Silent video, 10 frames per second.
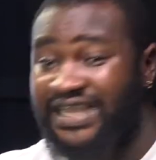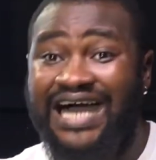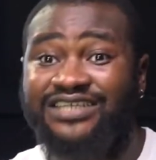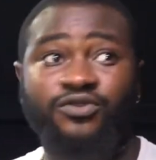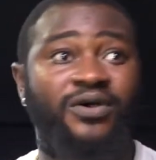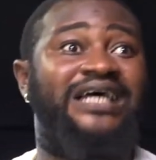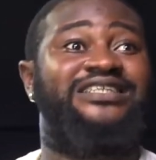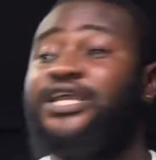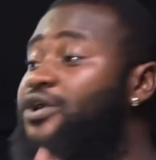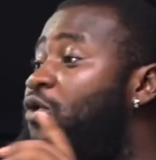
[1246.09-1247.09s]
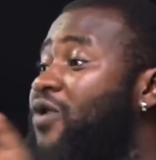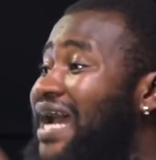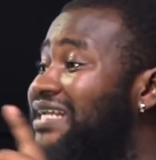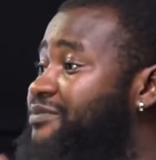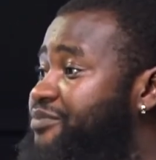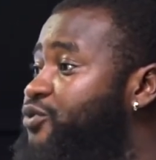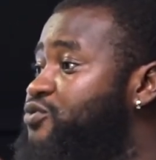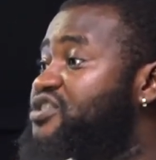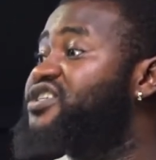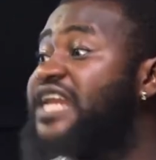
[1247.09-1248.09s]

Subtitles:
as long as say, or got DPOC say